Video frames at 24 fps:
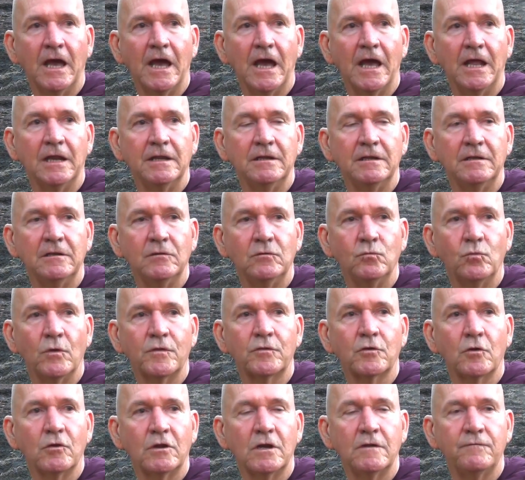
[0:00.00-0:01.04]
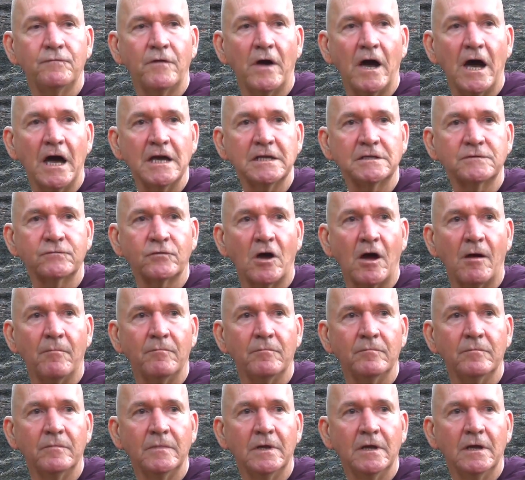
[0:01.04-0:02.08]
And with good advice
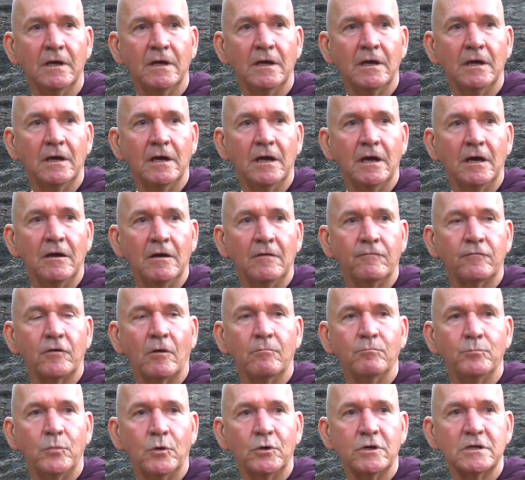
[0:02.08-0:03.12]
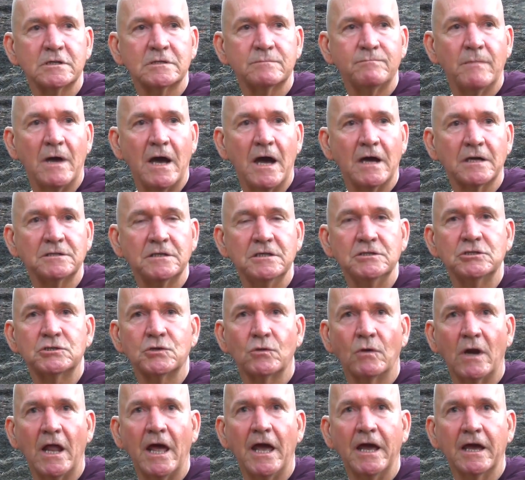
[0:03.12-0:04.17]
from, from Buddhist monks in
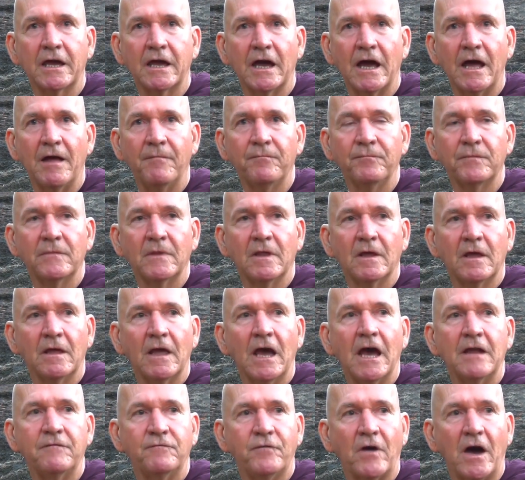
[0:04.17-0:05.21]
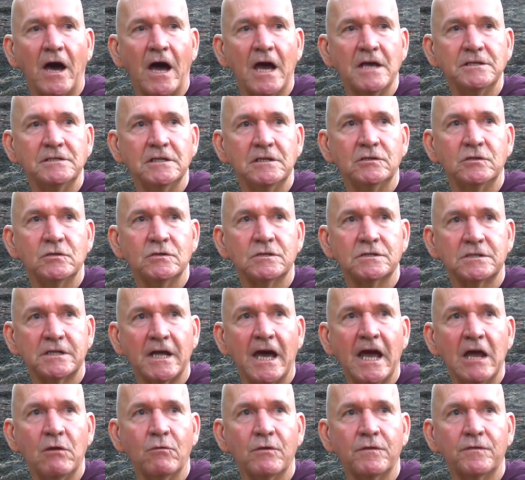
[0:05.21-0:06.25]
Sri Lanka, advising to
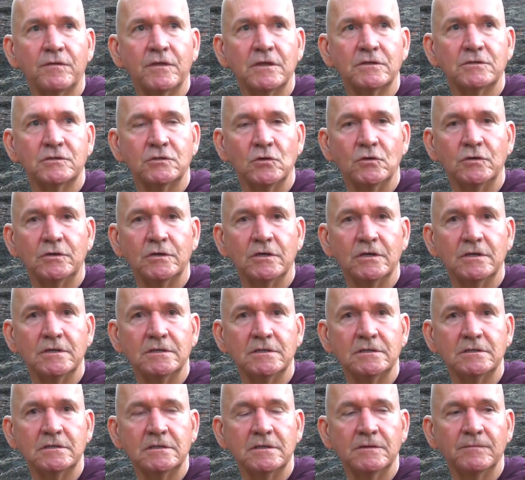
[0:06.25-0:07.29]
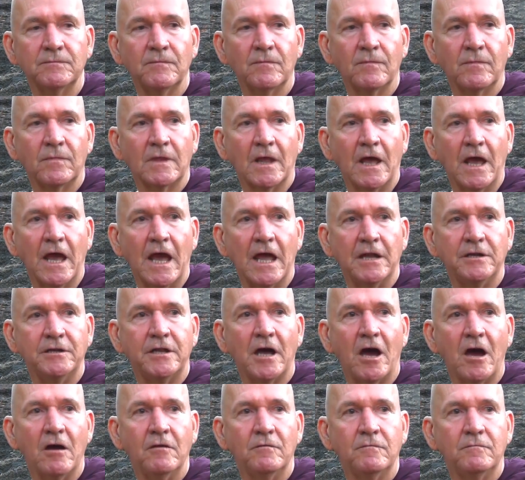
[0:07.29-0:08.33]
stay with the suttas and
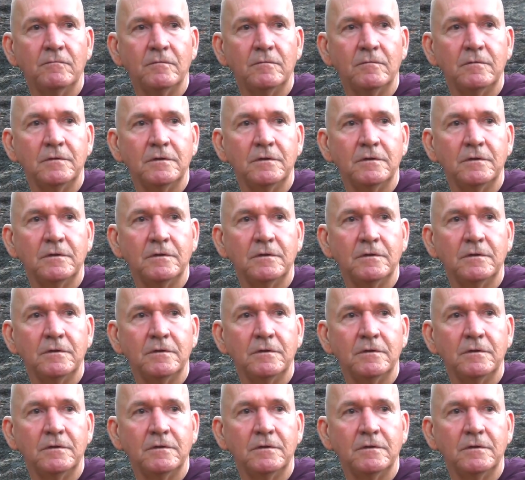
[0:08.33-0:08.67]
don't